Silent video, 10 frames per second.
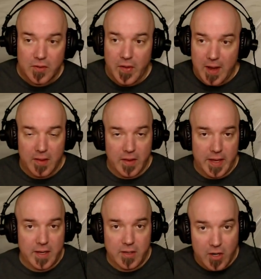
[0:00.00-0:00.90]

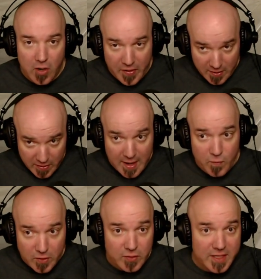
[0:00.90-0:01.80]
They
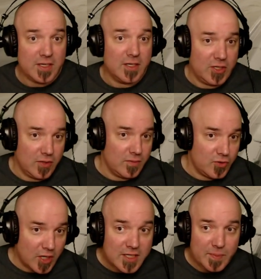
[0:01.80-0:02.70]
will listen to you.
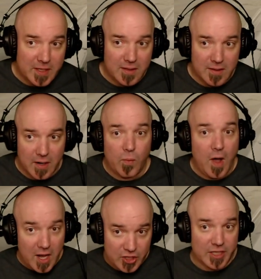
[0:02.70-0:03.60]
Trust me. They're
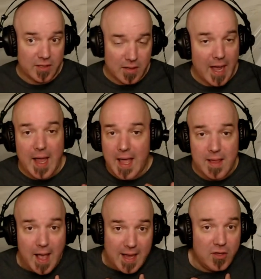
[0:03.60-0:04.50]
watching. I
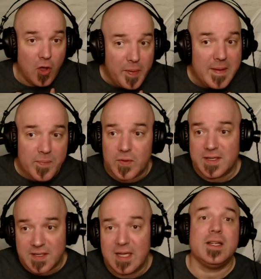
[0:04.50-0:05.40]
know people at
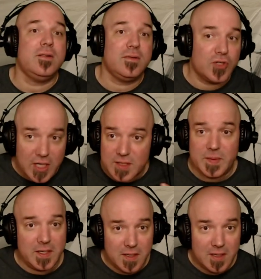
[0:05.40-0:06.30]
SIG. Trust
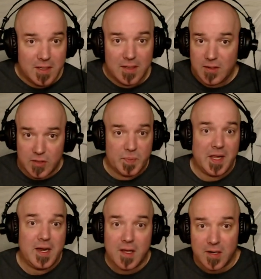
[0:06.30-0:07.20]
me. There's
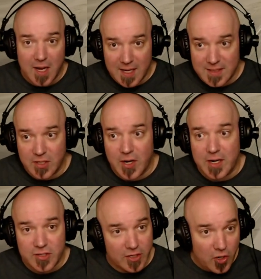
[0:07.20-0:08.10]
plenty of other content
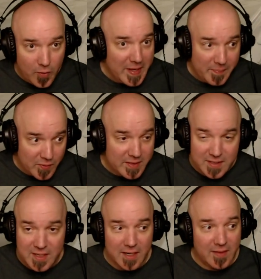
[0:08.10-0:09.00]
creators that know people at
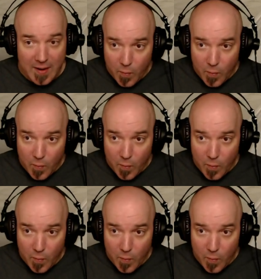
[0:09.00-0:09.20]
SIG. They